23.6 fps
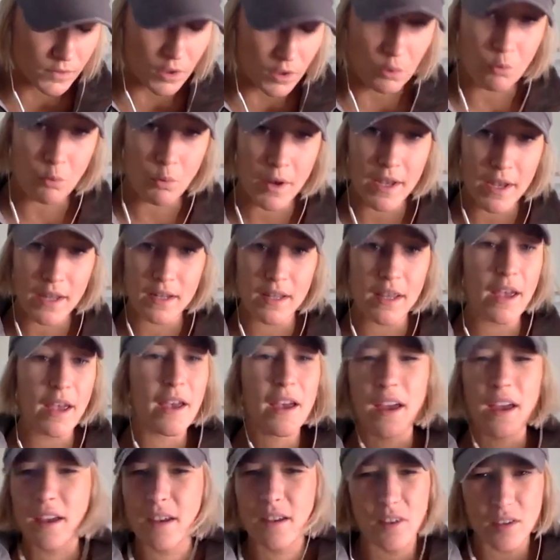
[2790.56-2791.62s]
When
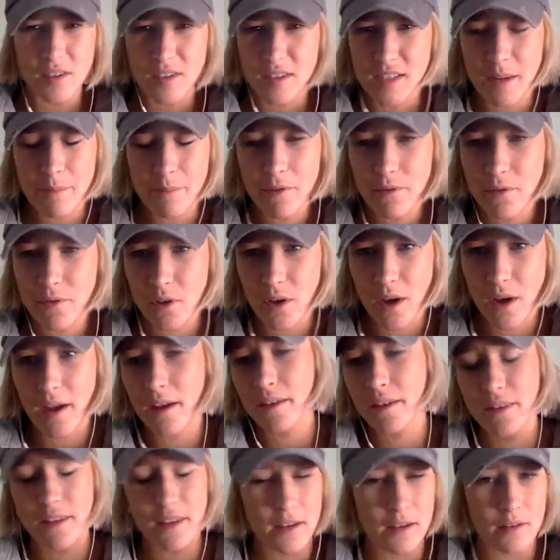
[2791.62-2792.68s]
some of you,
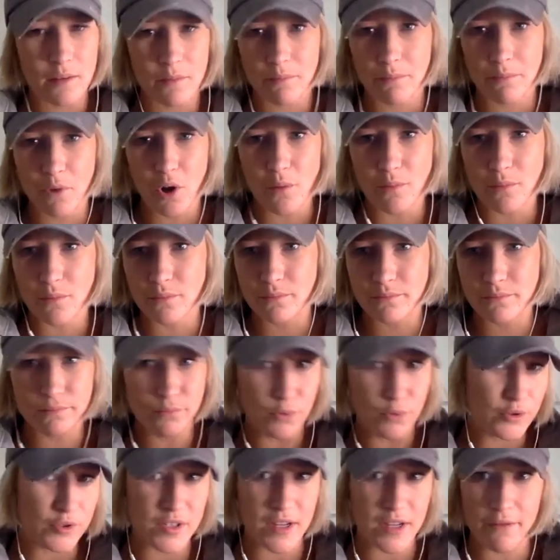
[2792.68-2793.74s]
I think
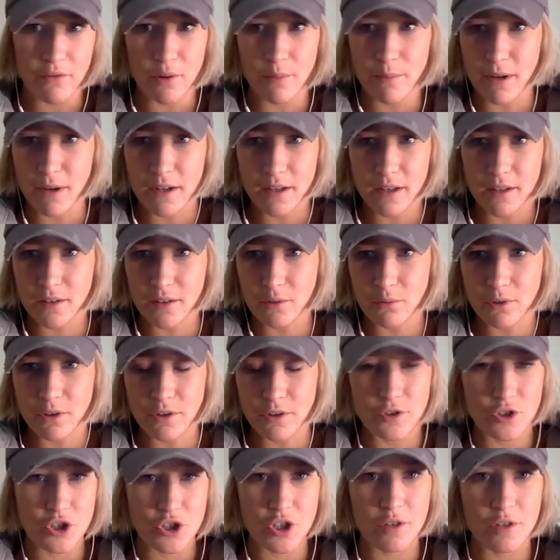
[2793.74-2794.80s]
almost everybody in the
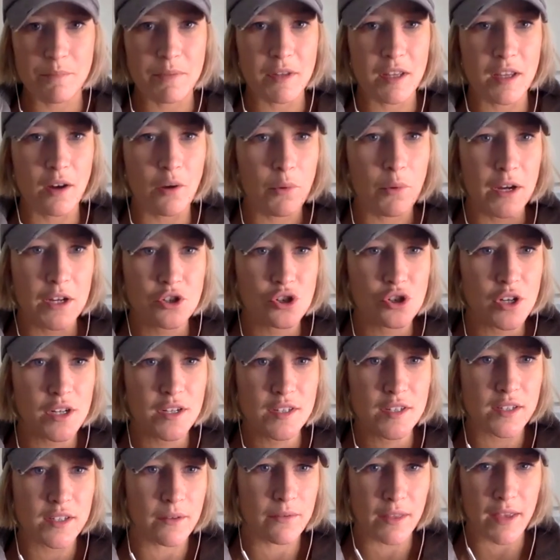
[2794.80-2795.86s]
world should be a
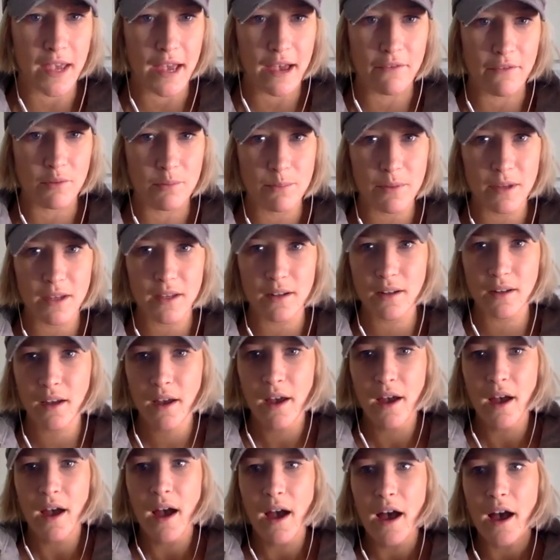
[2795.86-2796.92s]
waitress if they haven't been.
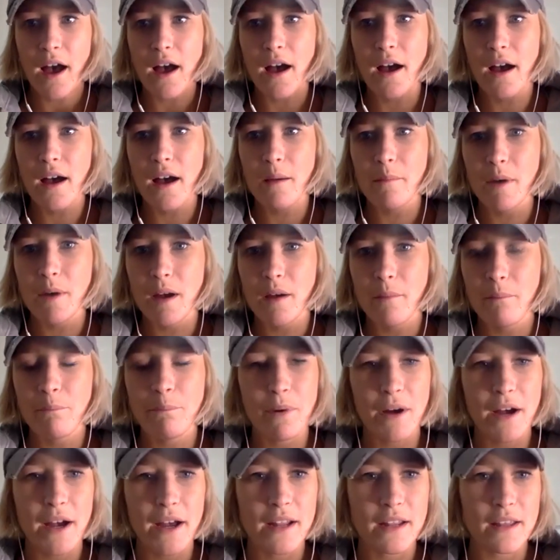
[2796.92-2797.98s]

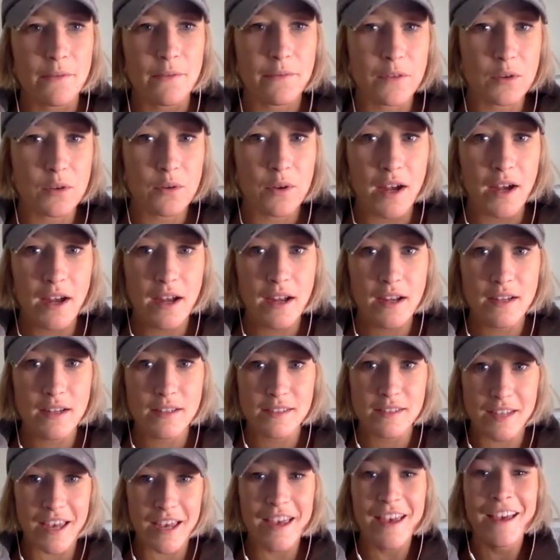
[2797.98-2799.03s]
But if you guys,
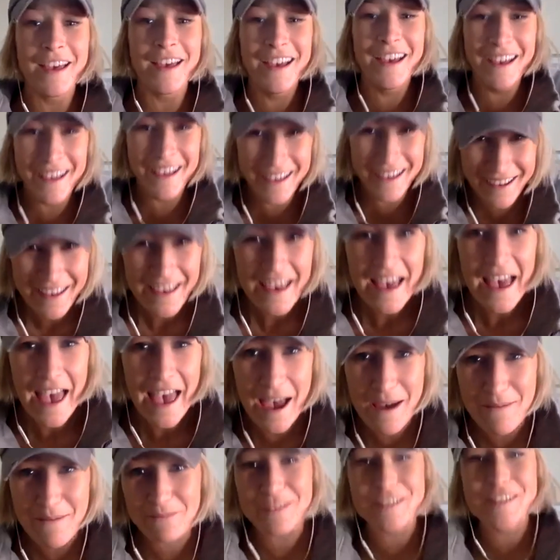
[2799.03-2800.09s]

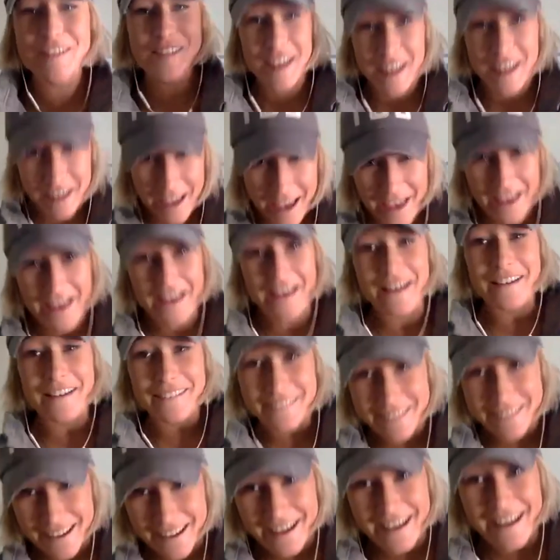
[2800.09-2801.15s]
Emily's like, hell
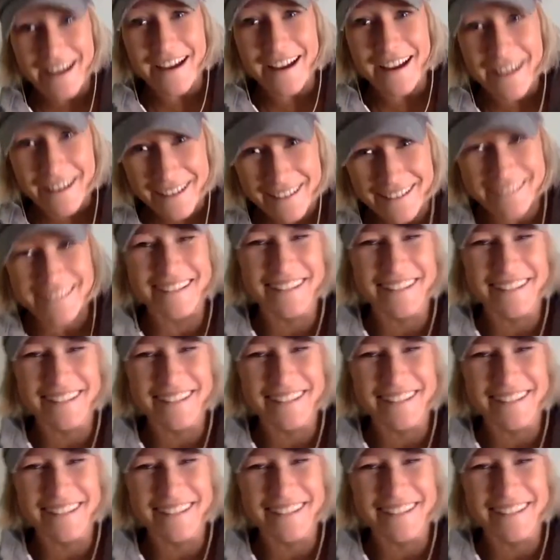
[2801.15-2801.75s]
yeah.